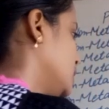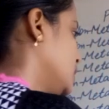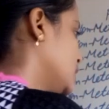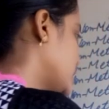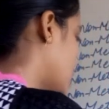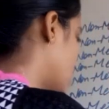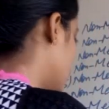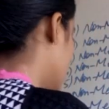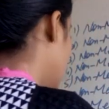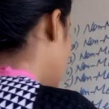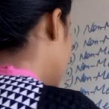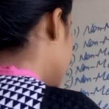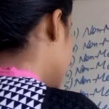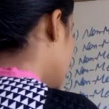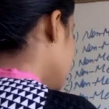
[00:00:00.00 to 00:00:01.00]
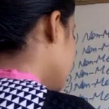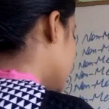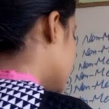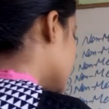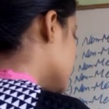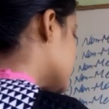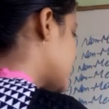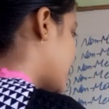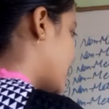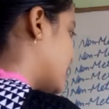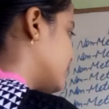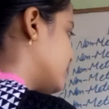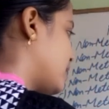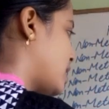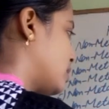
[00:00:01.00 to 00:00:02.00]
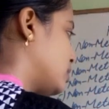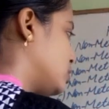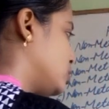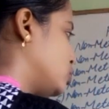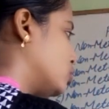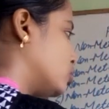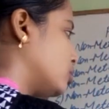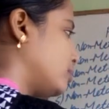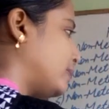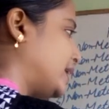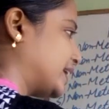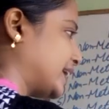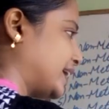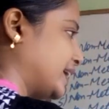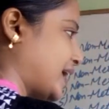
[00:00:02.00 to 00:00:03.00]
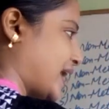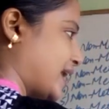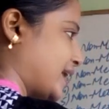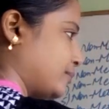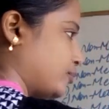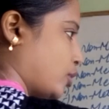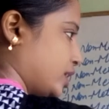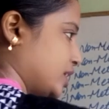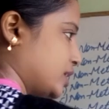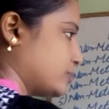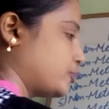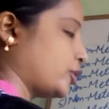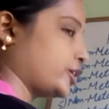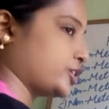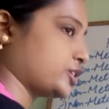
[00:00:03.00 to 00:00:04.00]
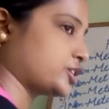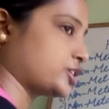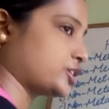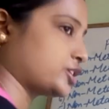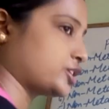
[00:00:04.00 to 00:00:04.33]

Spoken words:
Now, non-metals have low melting and boiling point.